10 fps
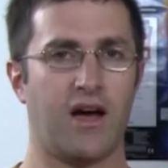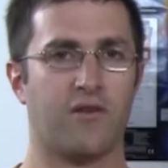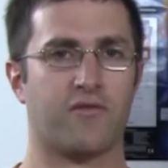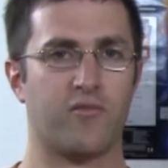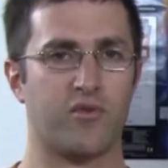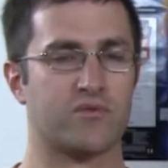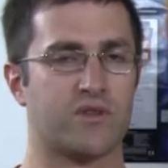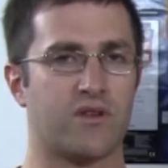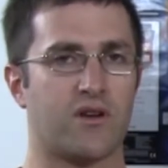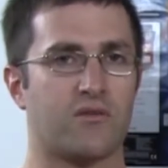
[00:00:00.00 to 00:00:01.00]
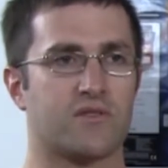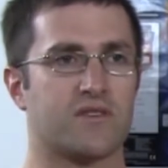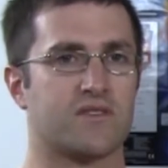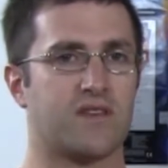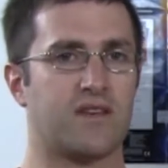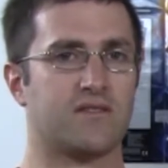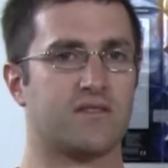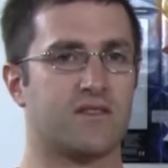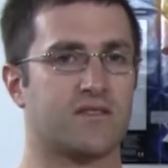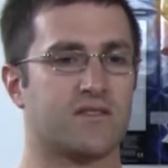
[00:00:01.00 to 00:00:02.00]
out from Boom Studios. This is
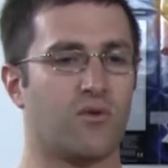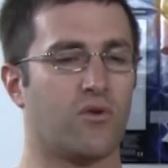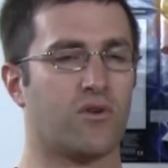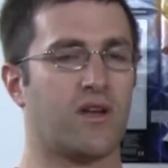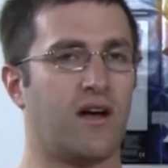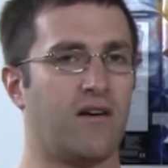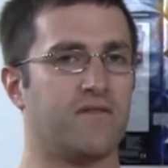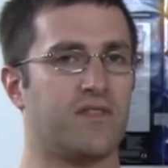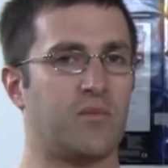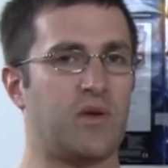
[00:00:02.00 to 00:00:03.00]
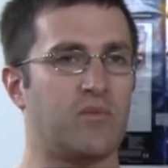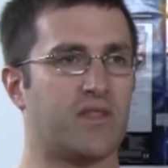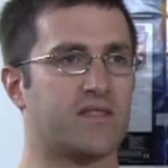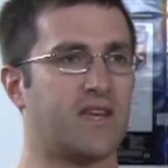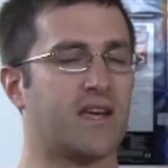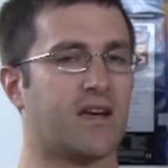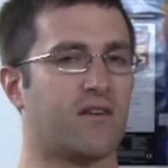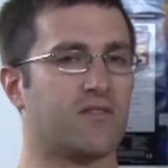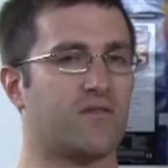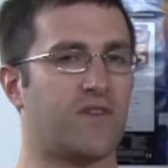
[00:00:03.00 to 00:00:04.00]
the story of the people that take care
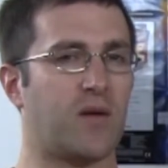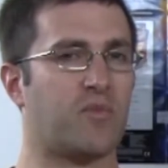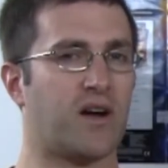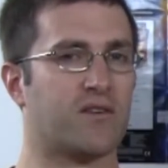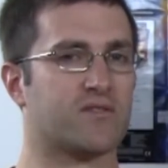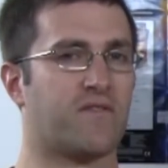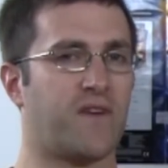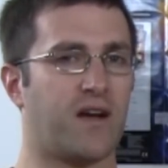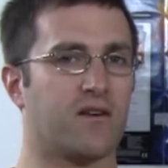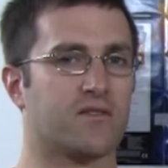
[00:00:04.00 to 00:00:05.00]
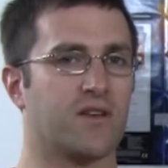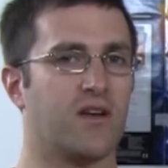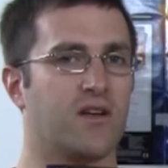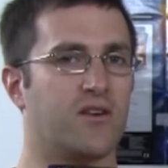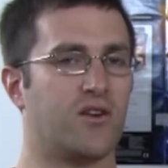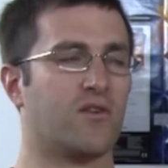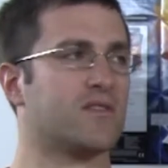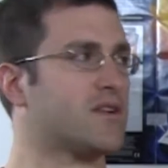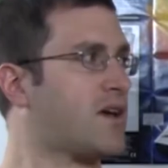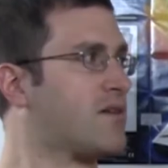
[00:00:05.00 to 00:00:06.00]
of the vampire's affairs during
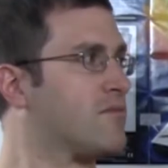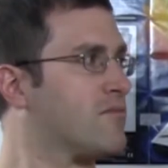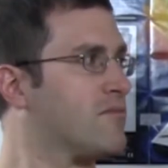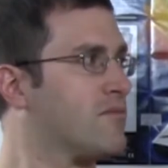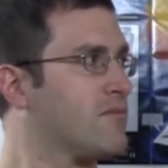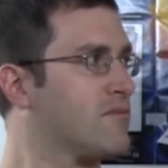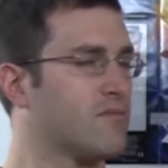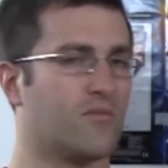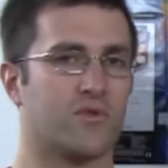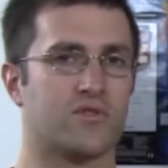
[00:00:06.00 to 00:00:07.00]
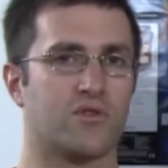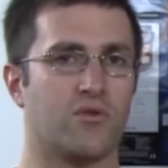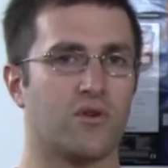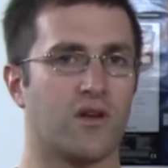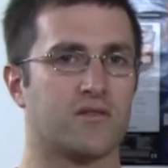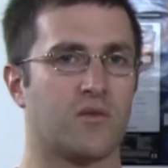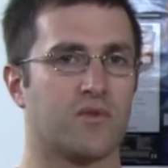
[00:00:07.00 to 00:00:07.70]
the day, which is a cool concept.